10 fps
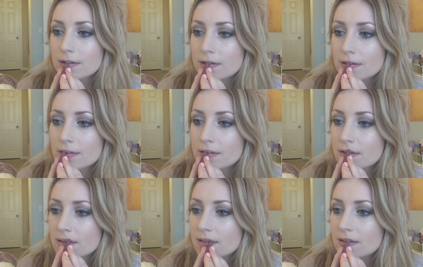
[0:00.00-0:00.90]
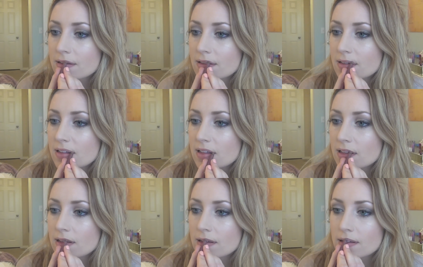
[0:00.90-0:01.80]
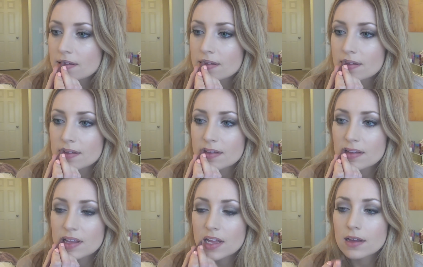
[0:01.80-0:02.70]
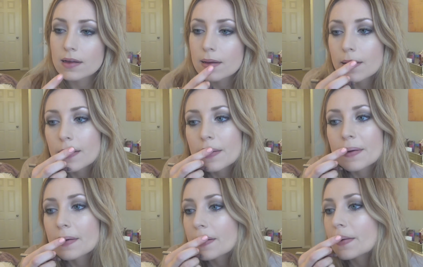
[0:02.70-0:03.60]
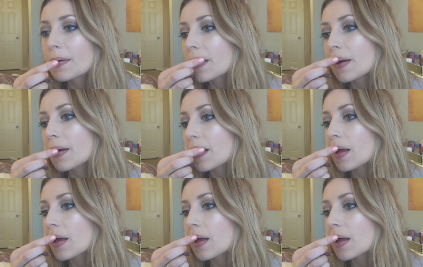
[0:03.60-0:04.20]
[no speech]